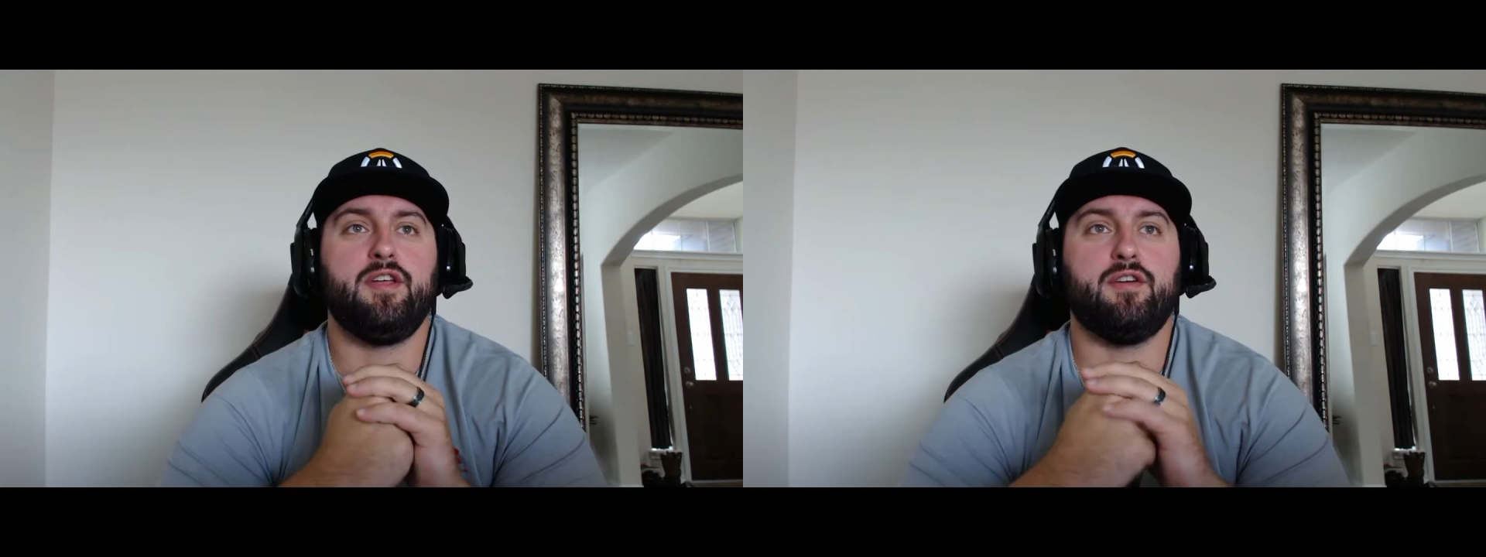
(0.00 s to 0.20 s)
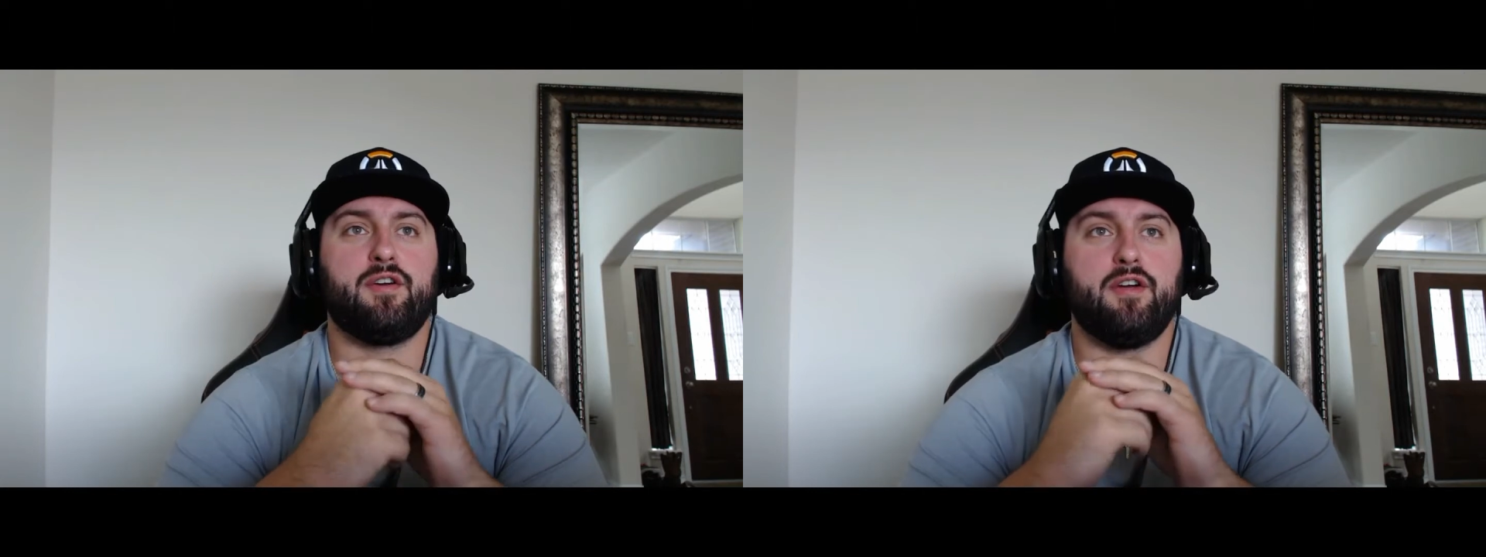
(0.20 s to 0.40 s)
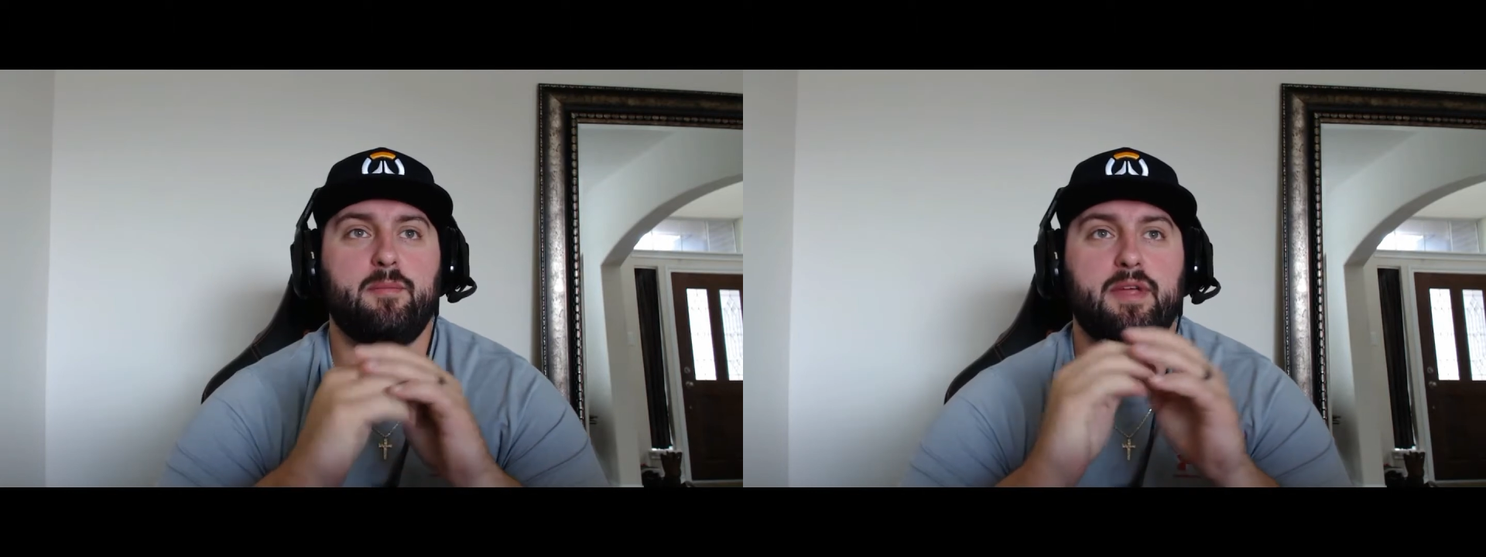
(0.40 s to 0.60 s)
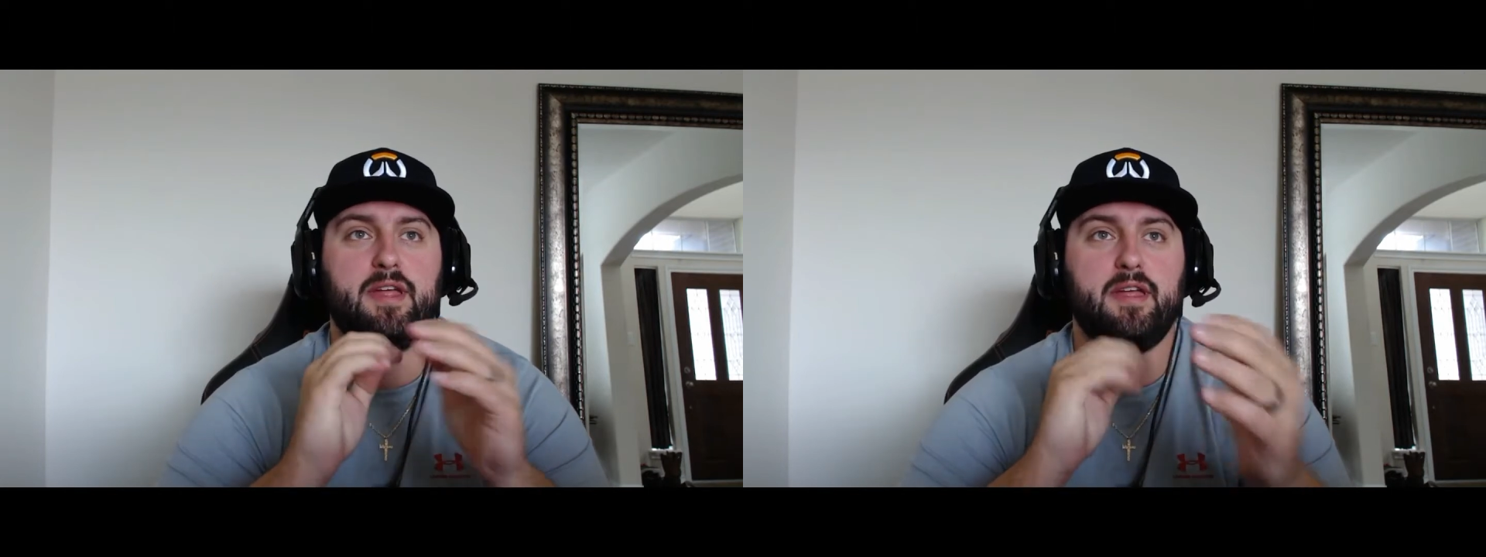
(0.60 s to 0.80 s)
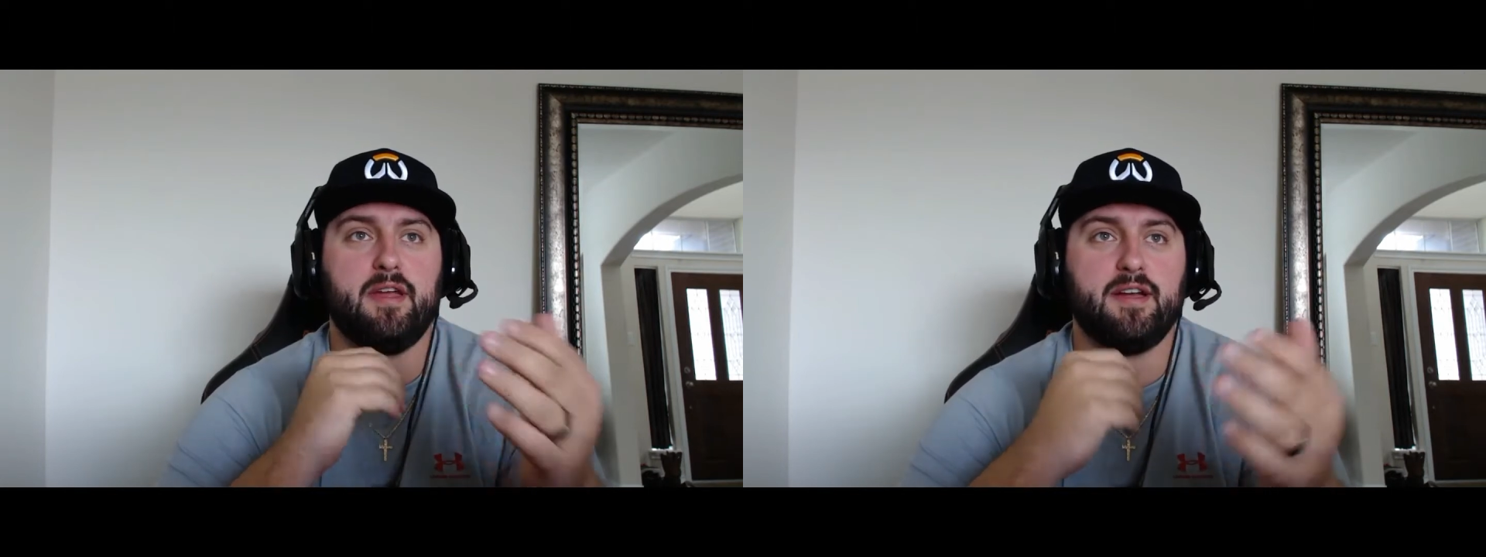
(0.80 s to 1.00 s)
you're going to
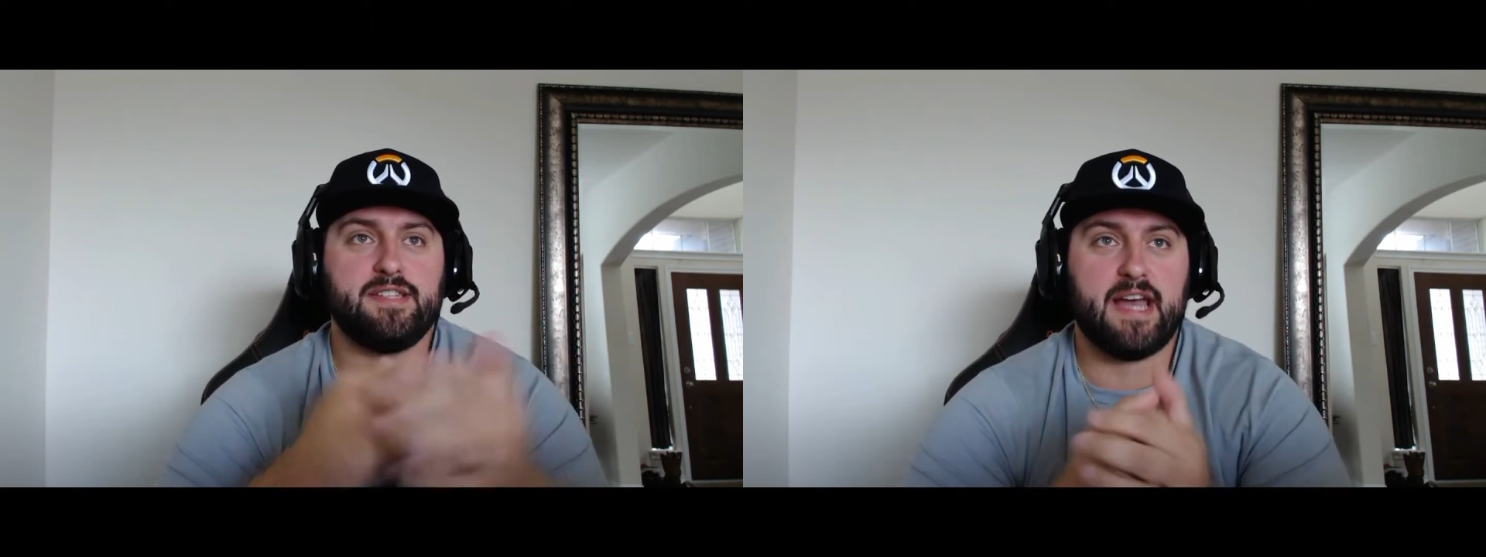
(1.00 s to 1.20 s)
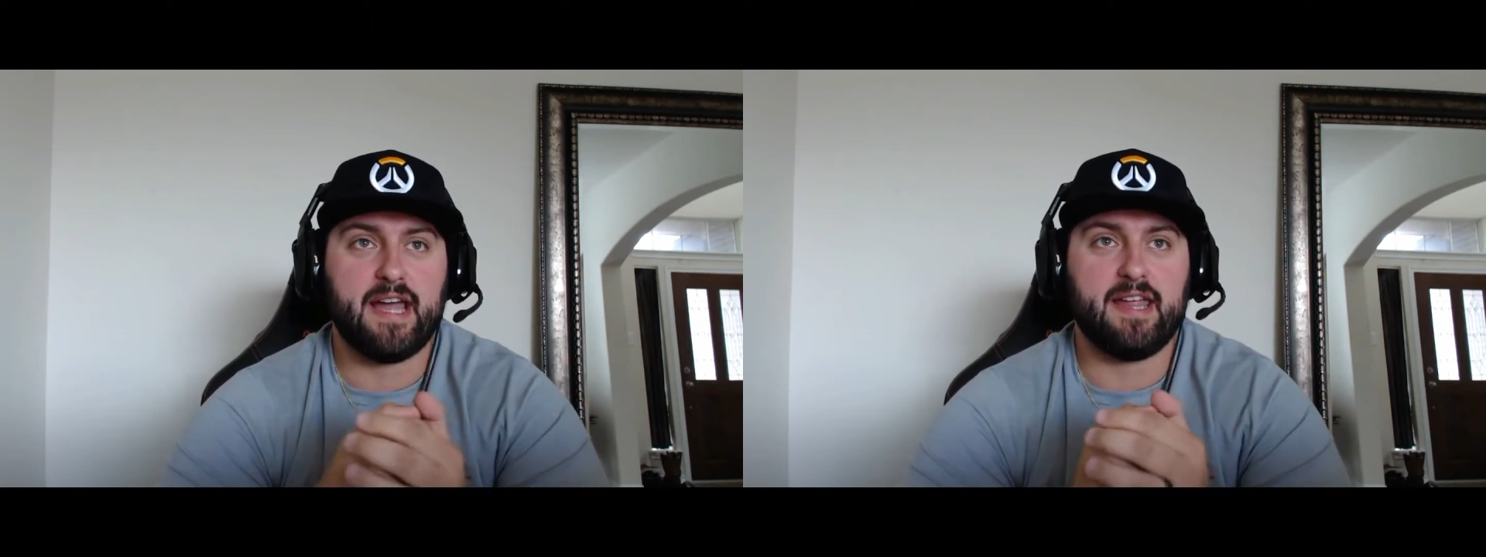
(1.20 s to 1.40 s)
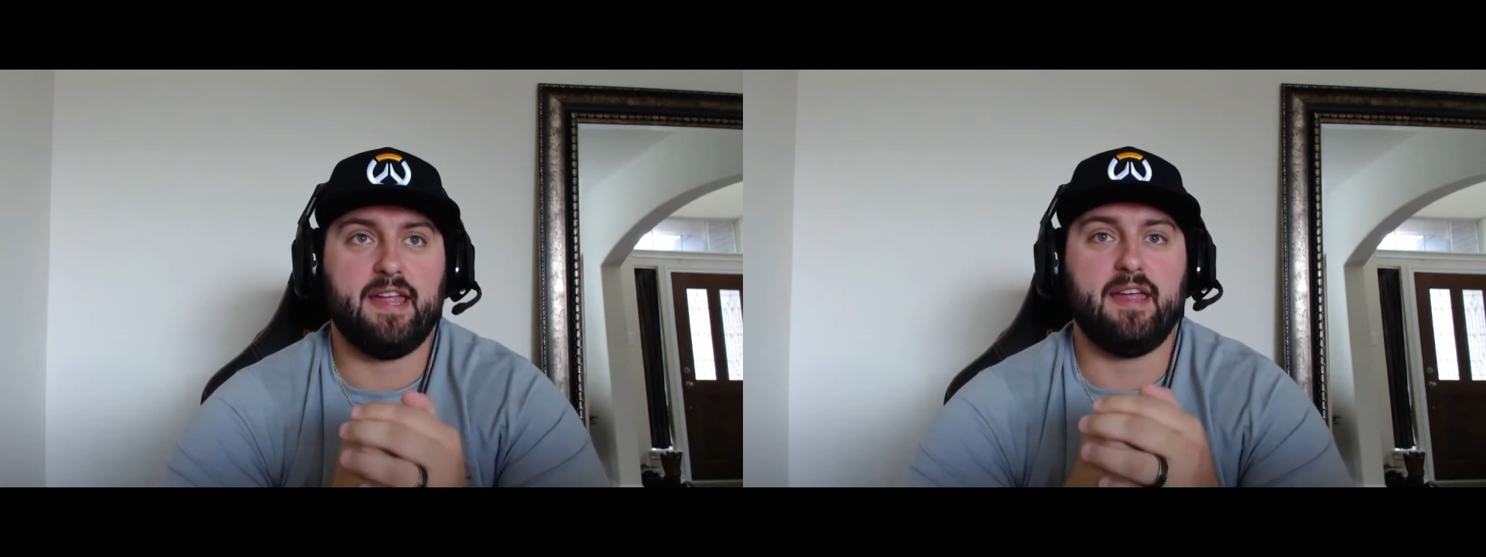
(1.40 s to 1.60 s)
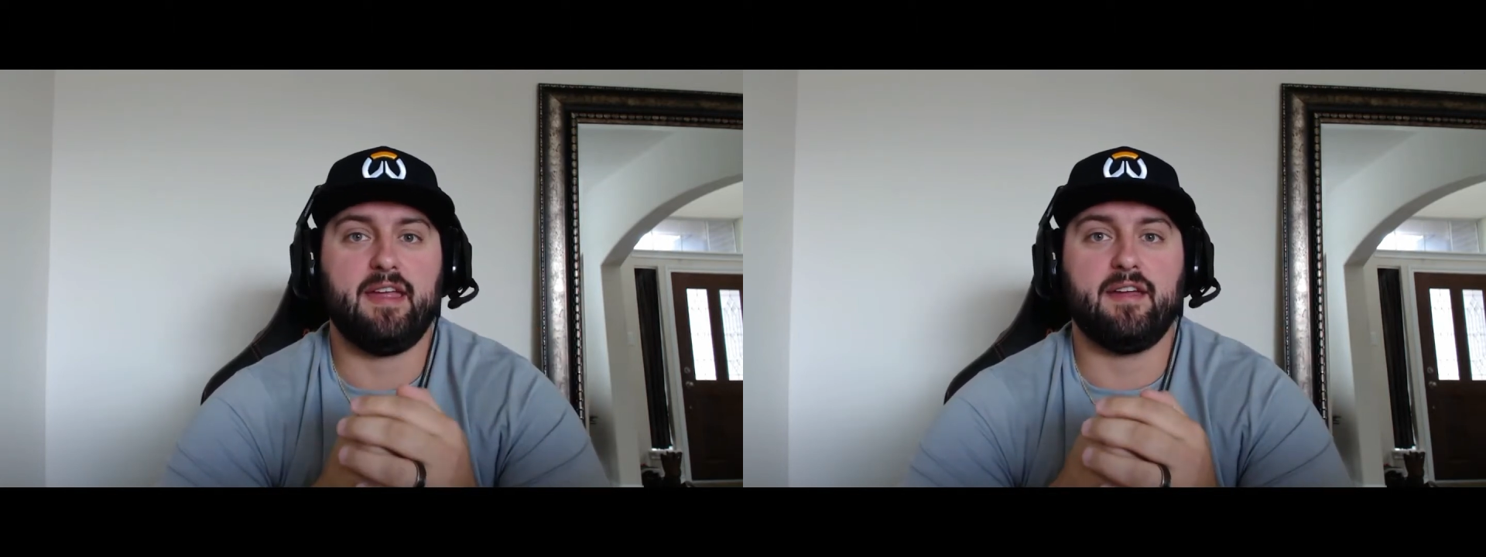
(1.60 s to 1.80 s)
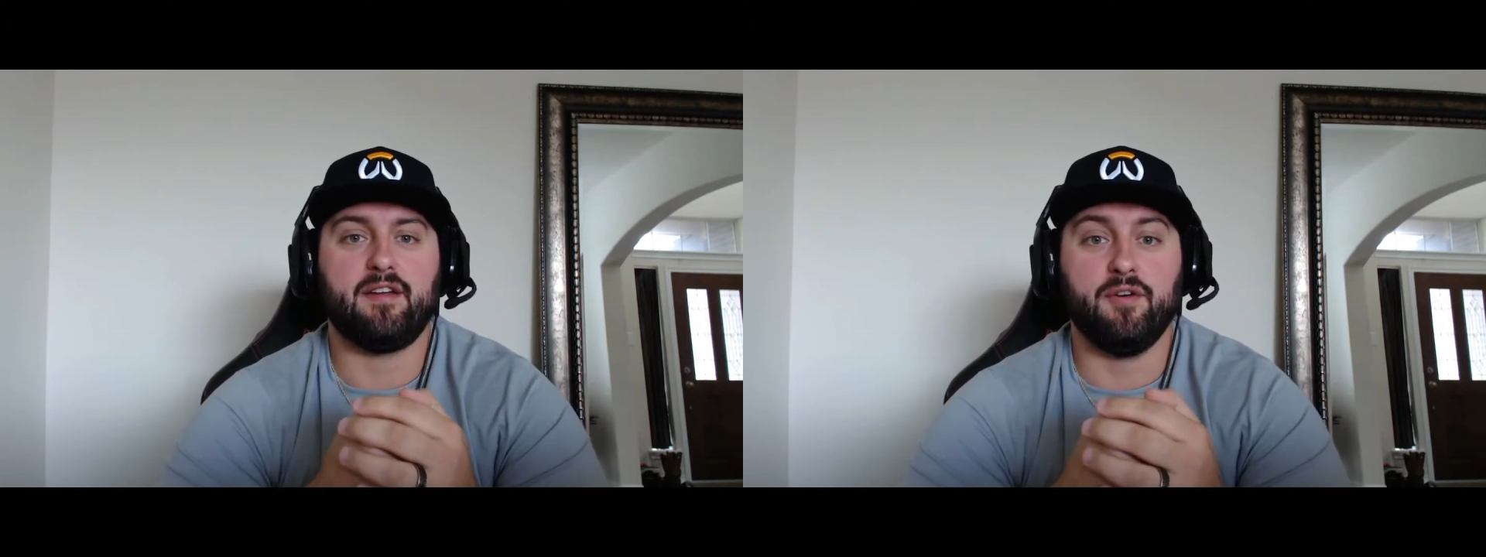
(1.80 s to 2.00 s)
be attacking